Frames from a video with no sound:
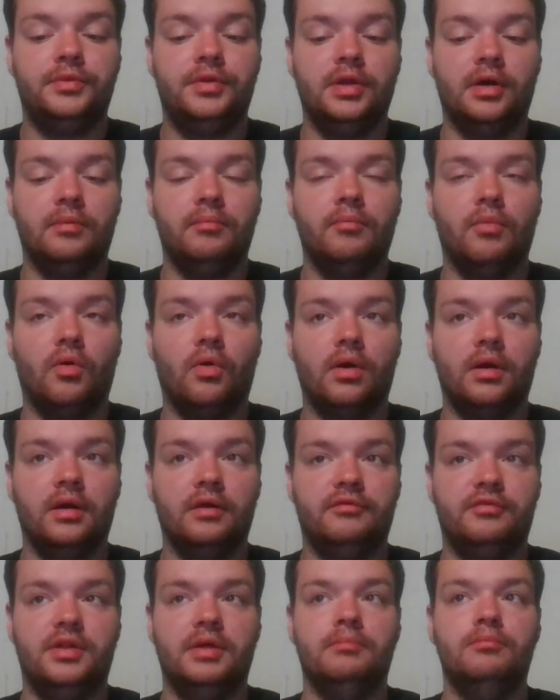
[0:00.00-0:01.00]
the more
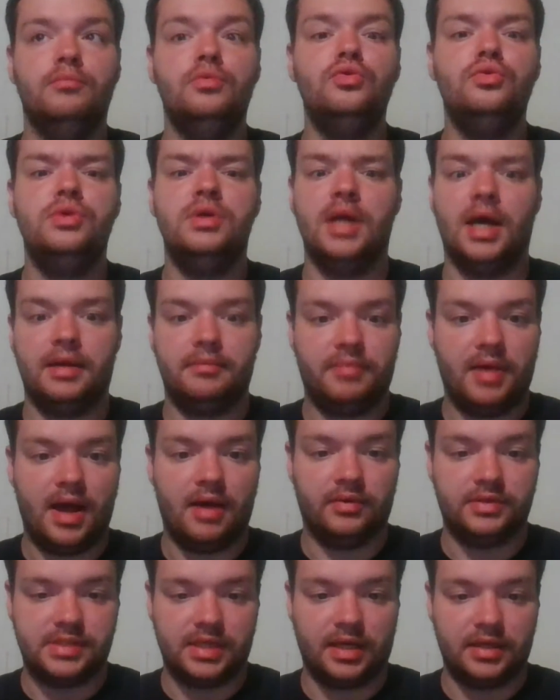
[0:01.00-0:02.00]
of the Moon Knight
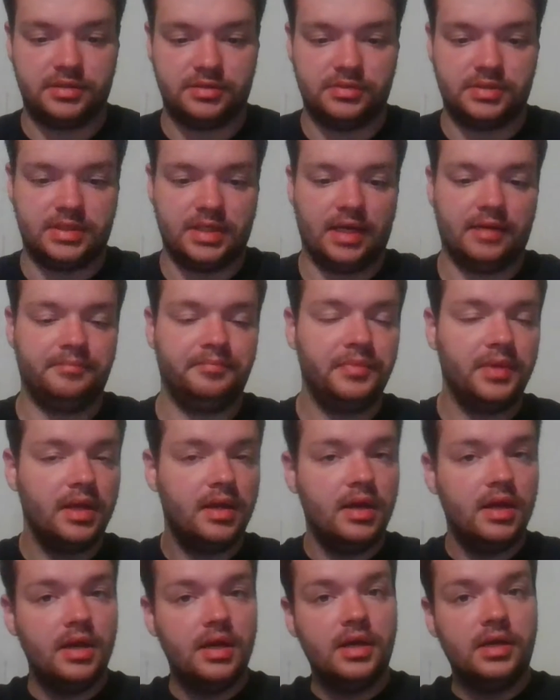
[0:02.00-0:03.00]
powers, I guess you say.
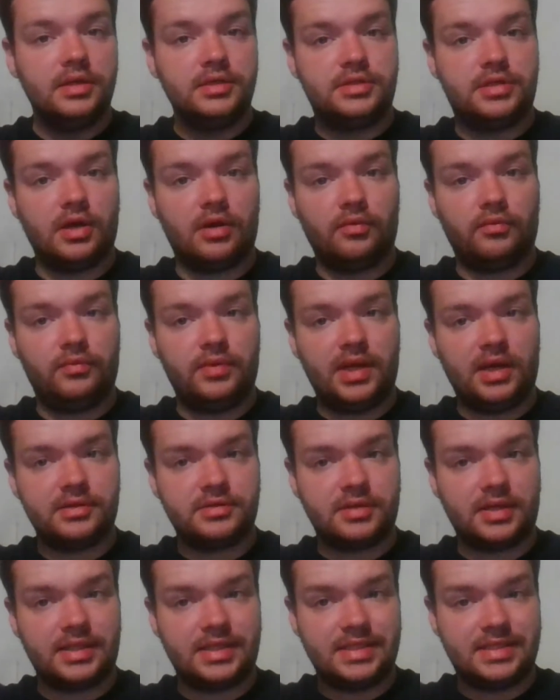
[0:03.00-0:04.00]
So we
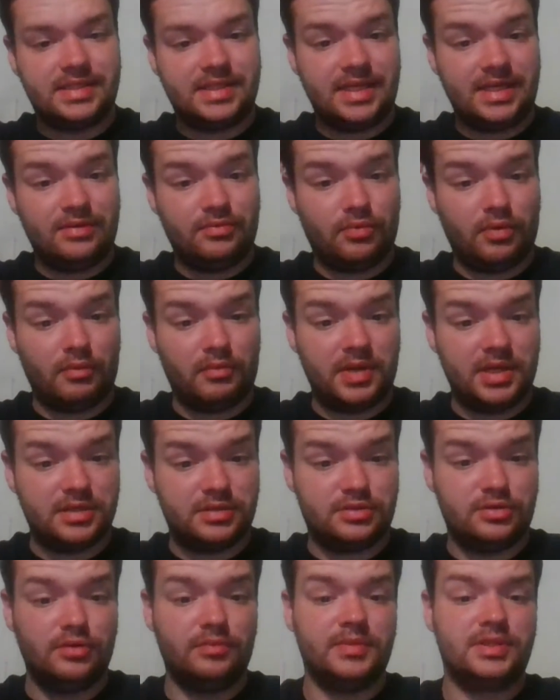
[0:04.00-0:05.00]
also get to see what we
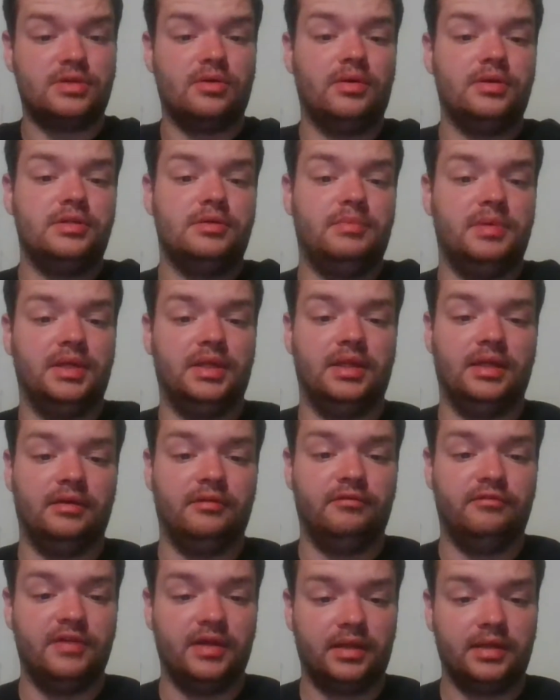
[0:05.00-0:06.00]
assume is going to be the
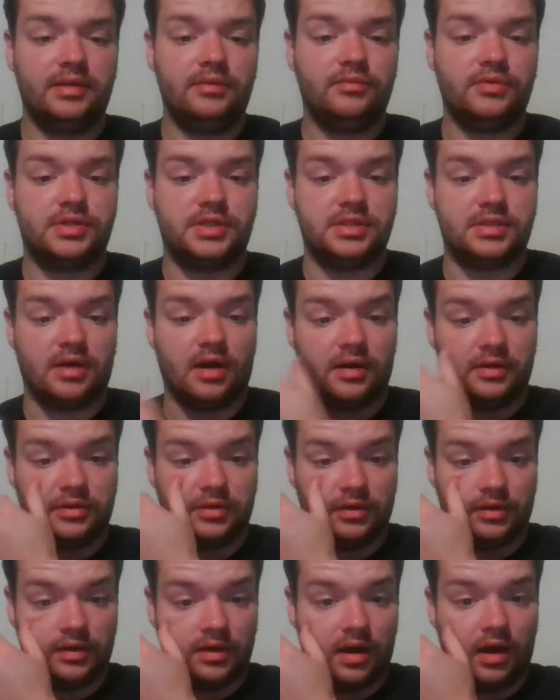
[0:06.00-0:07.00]
villain, which is
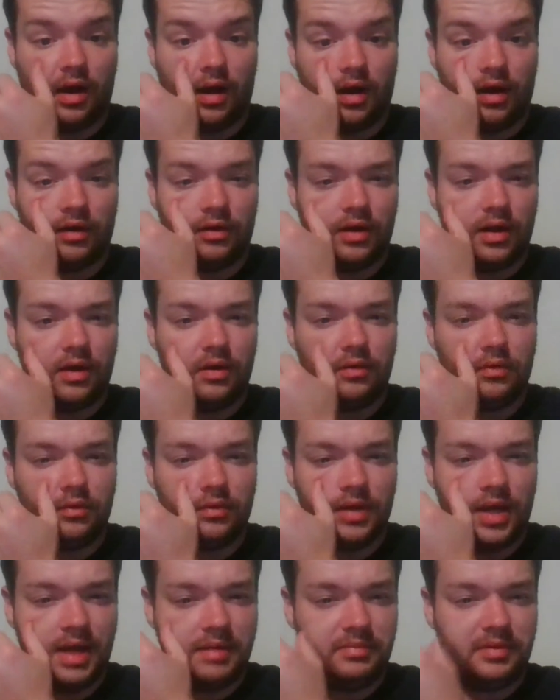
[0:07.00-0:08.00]
Arthur Harrow,
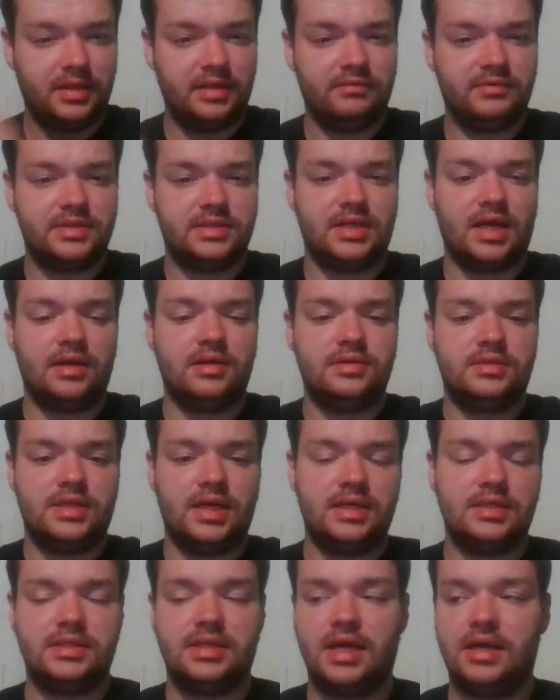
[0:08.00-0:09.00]
I believe is how you
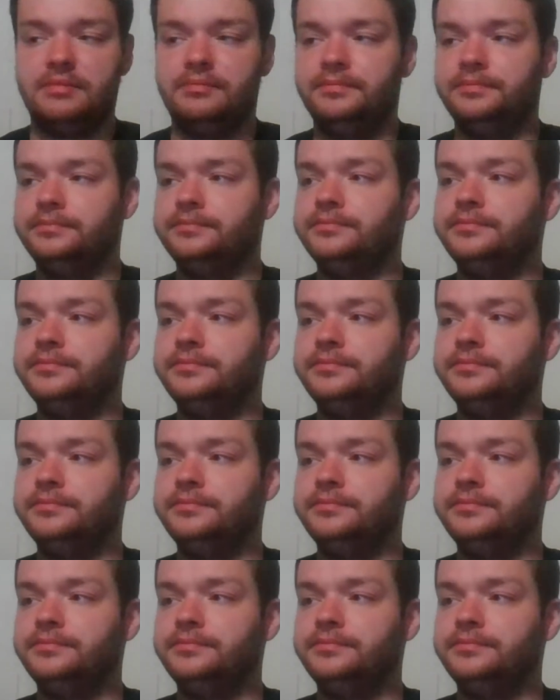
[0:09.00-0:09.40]
say his name.